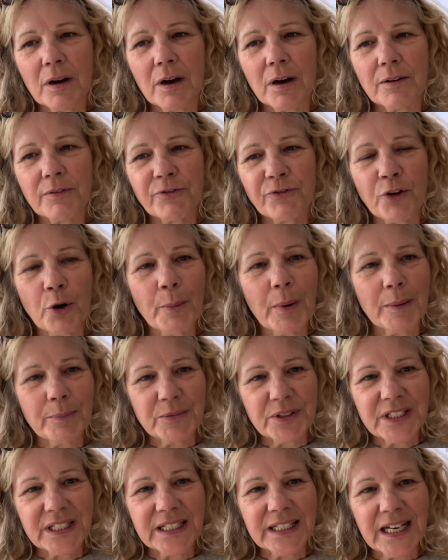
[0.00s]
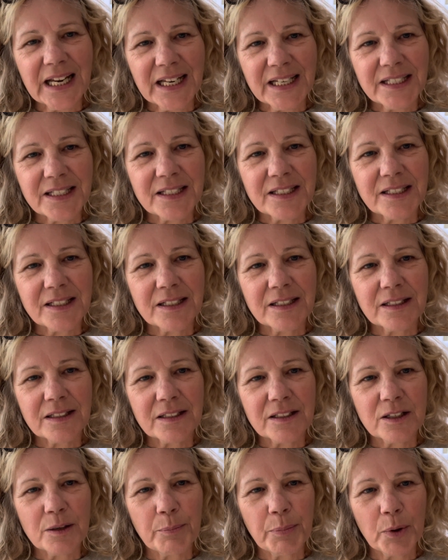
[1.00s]
from empty nest
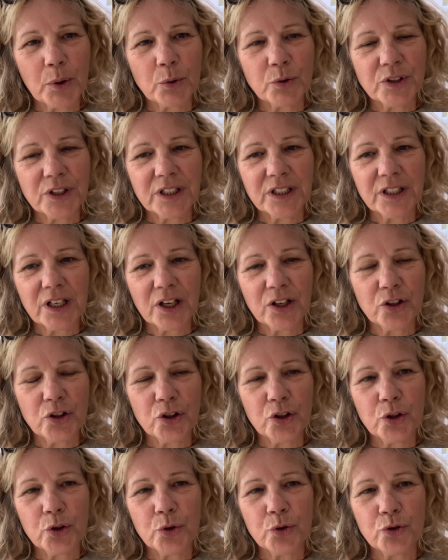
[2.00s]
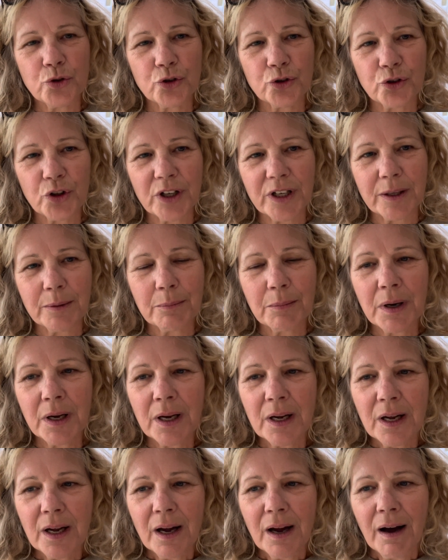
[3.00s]
to building a new dream.
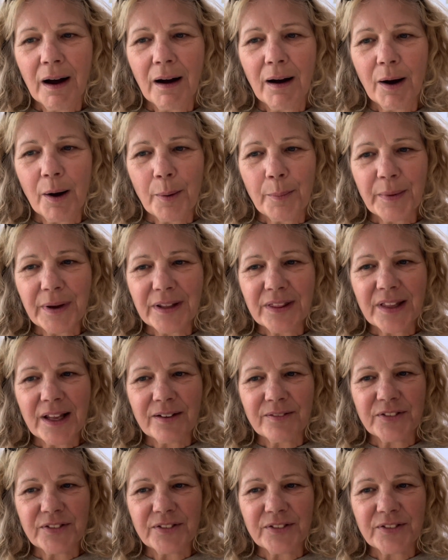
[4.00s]
In that